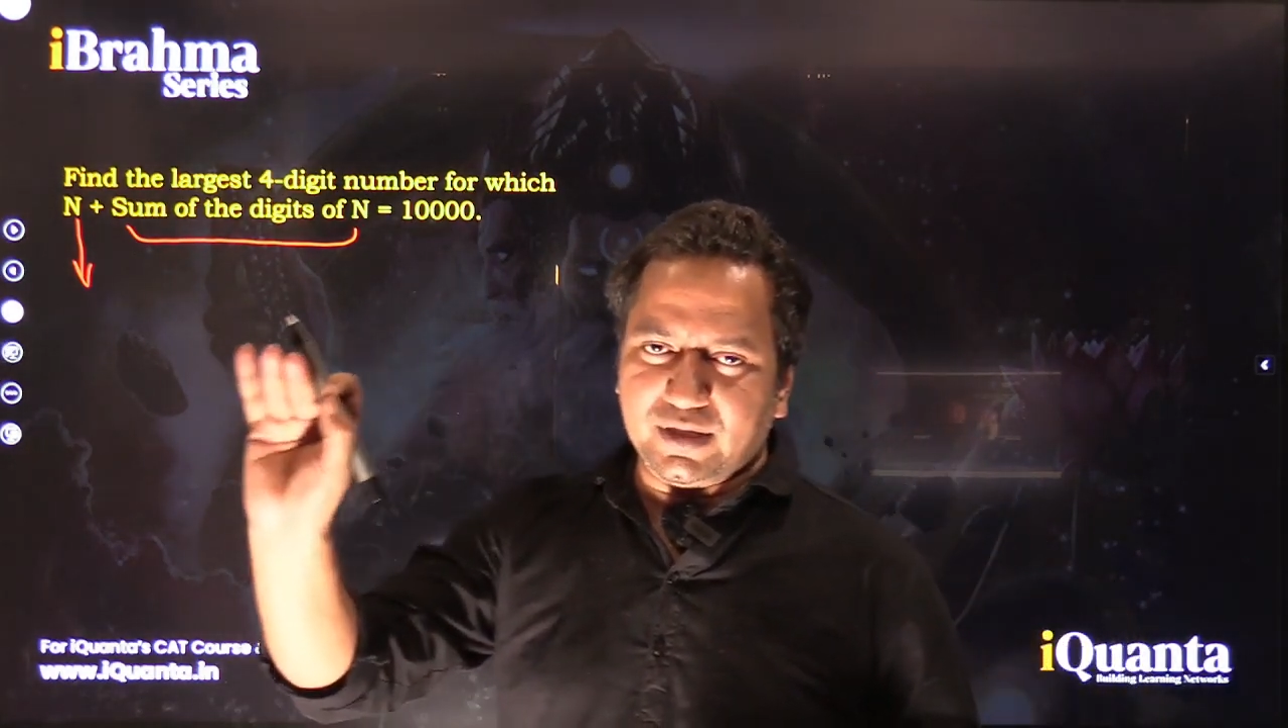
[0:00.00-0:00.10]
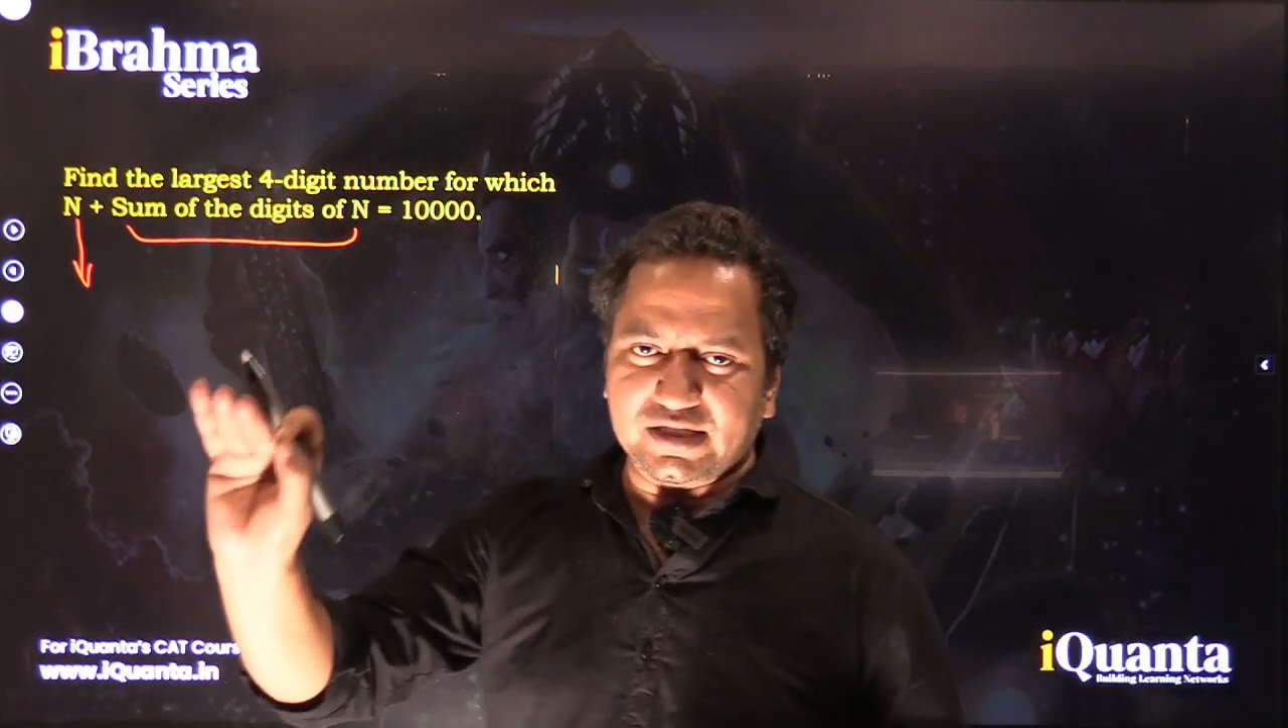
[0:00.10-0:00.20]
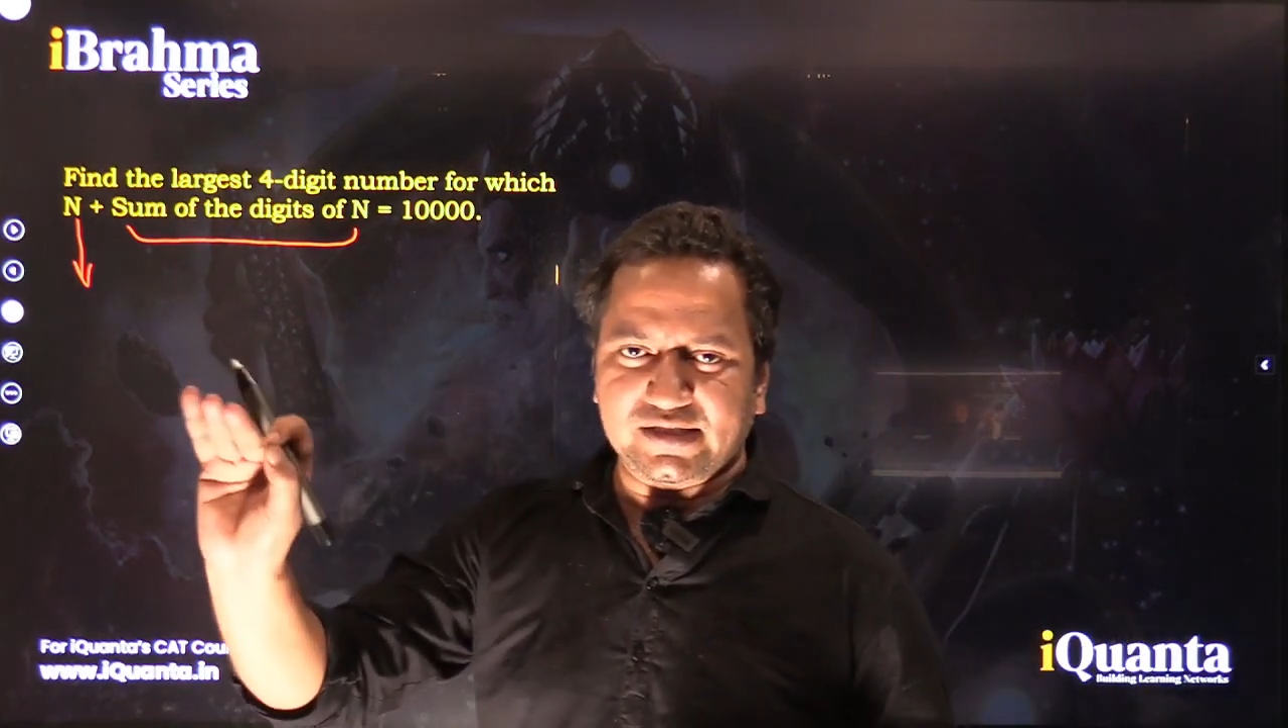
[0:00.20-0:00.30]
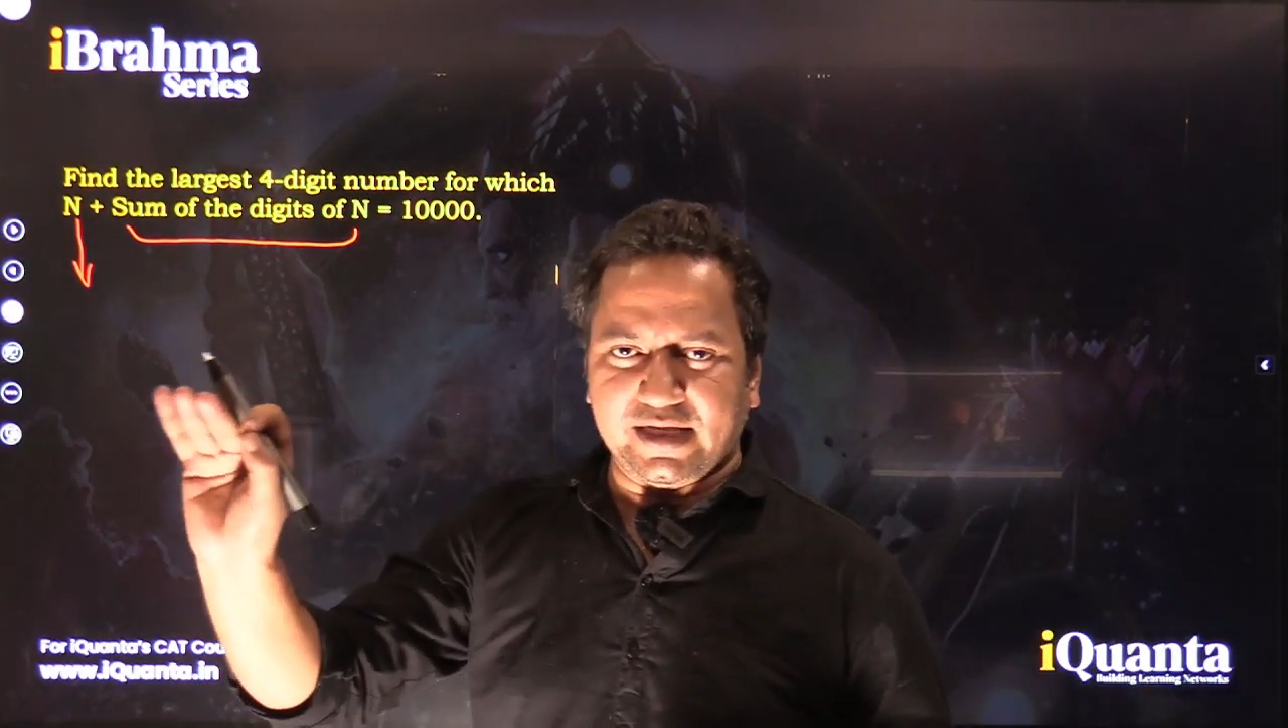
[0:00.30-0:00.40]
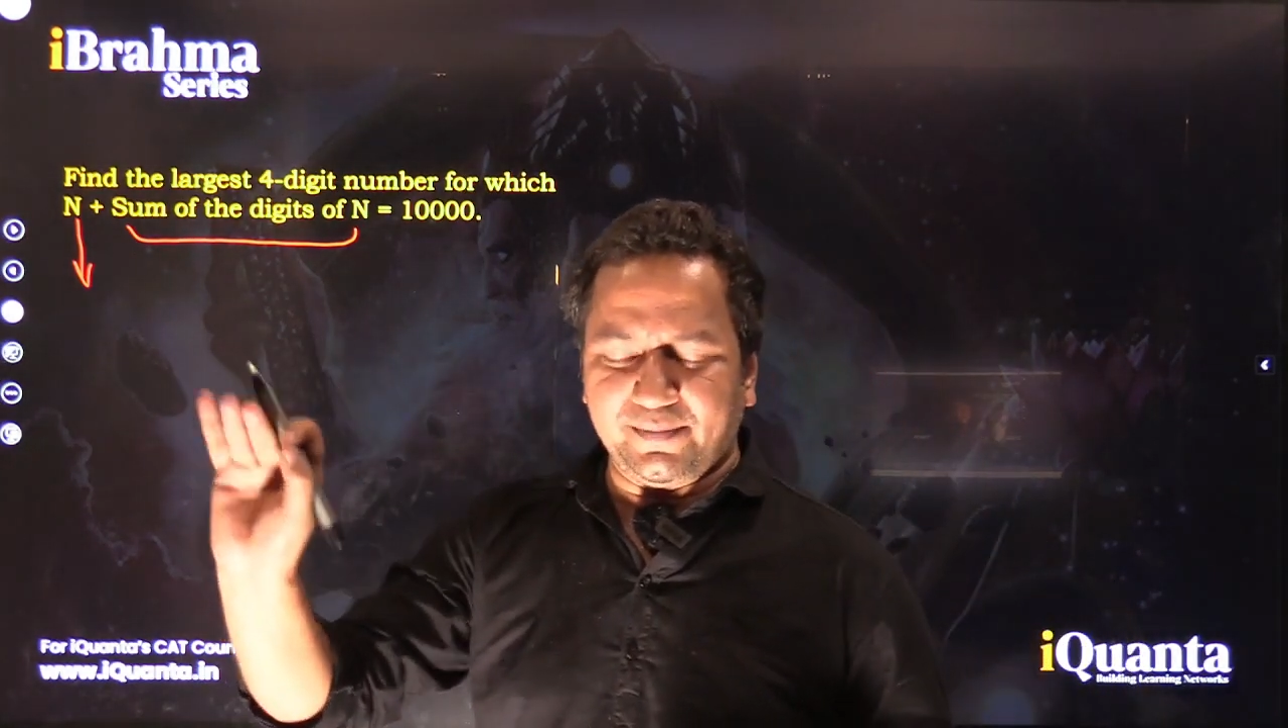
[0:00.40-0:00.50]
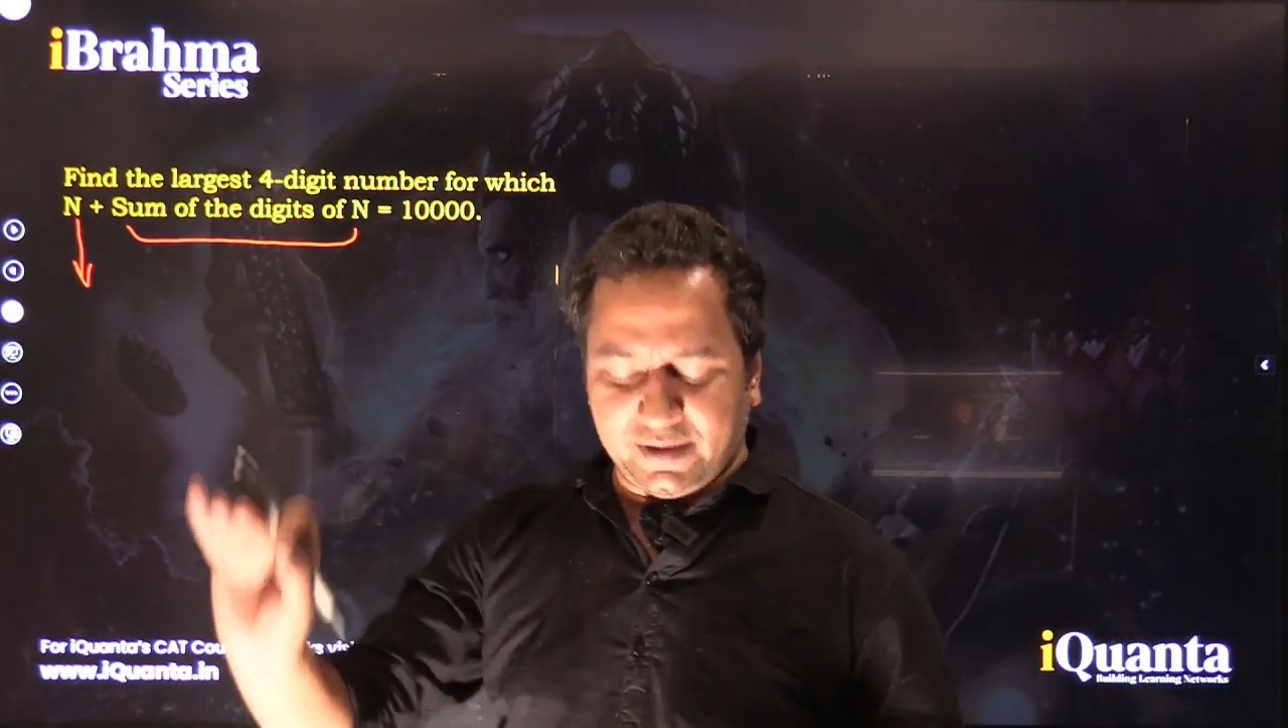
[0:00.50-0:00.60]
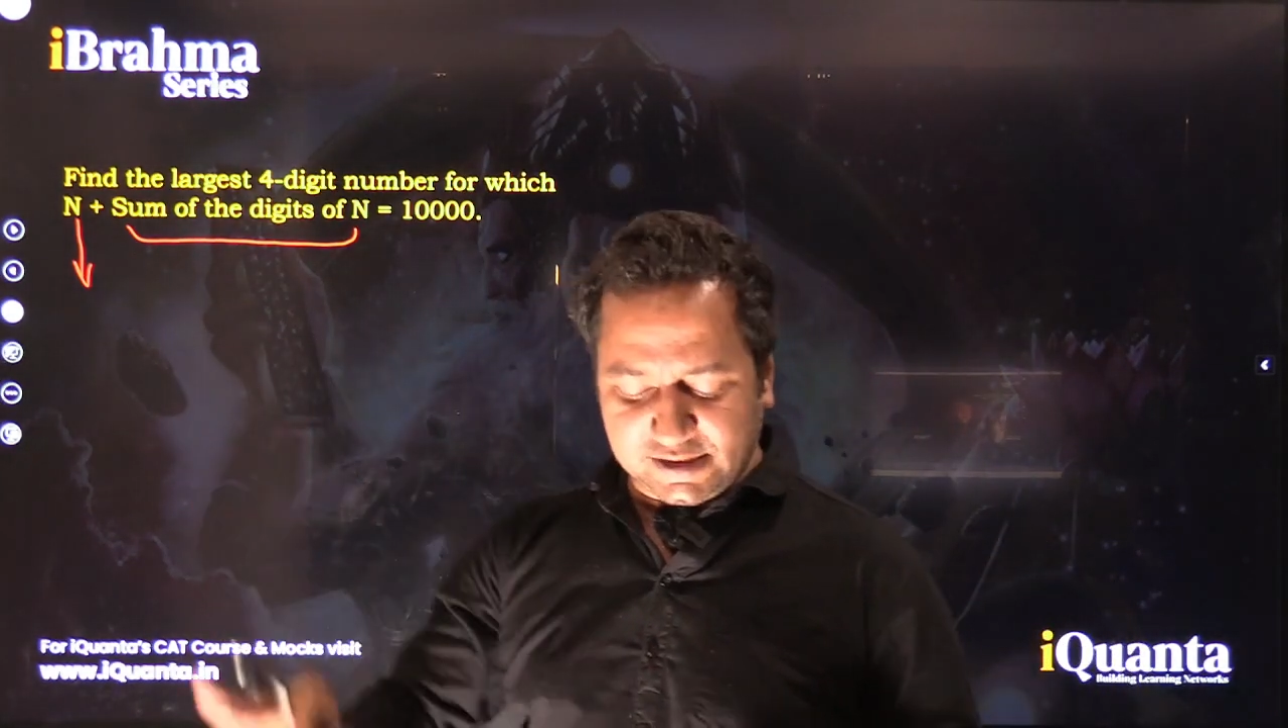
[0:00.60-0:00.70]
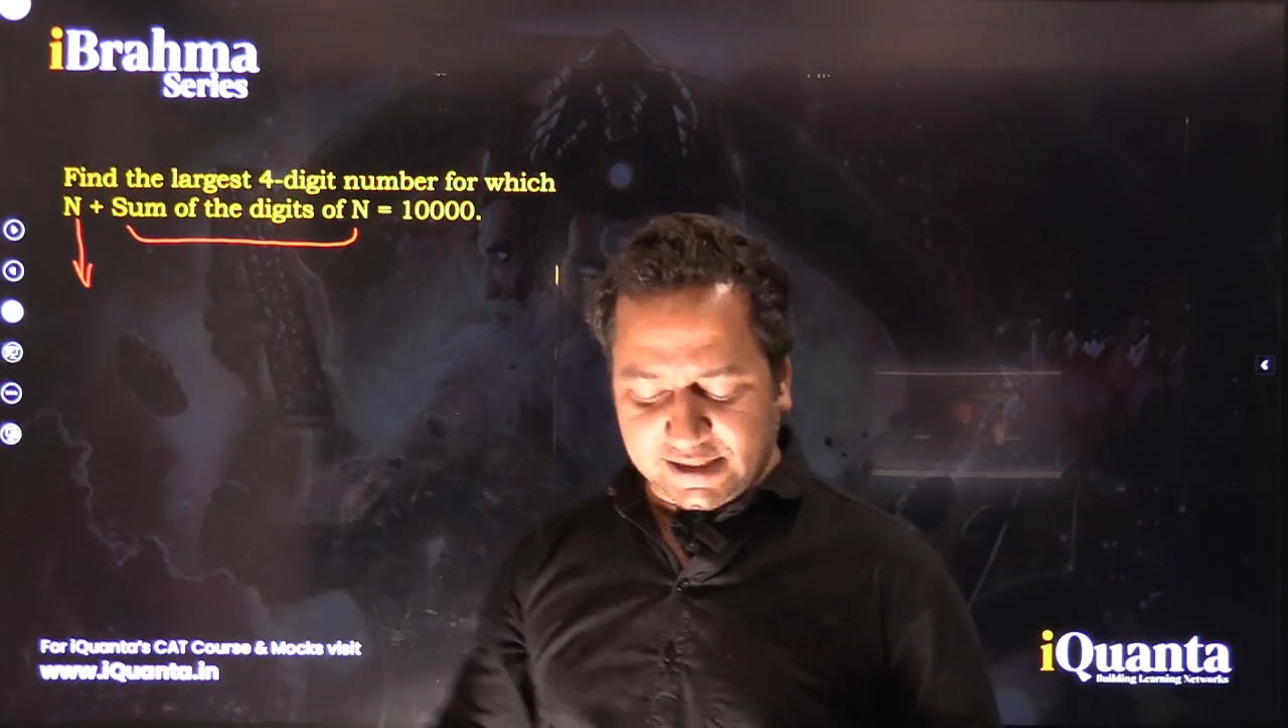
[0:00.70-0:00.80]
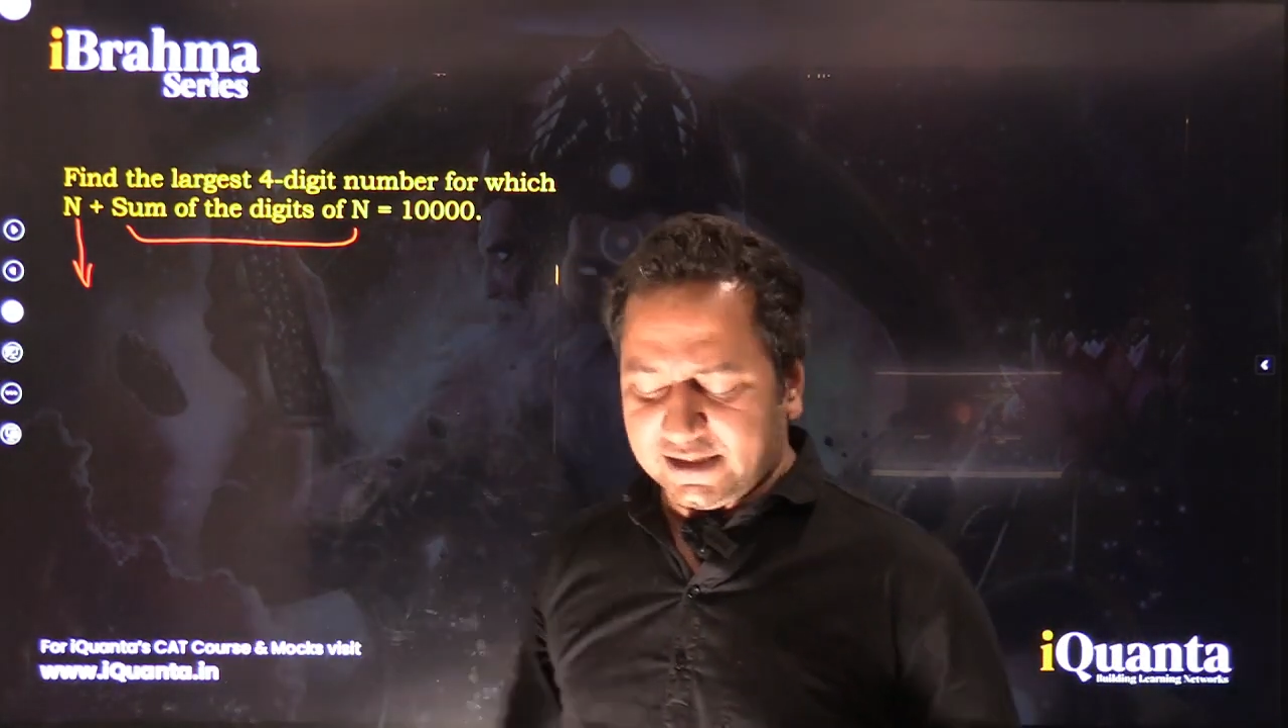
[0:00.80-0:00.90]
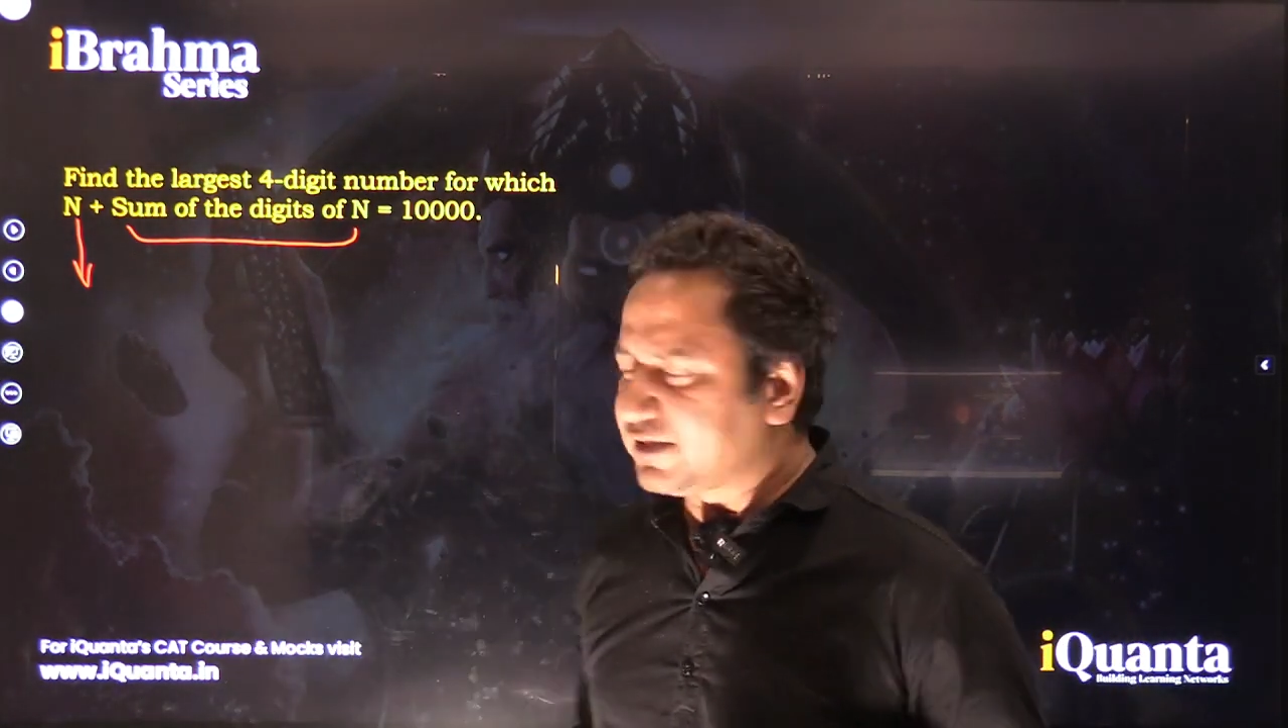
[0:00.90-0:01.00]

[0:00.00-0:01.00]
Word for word: plus 9 plus 9 is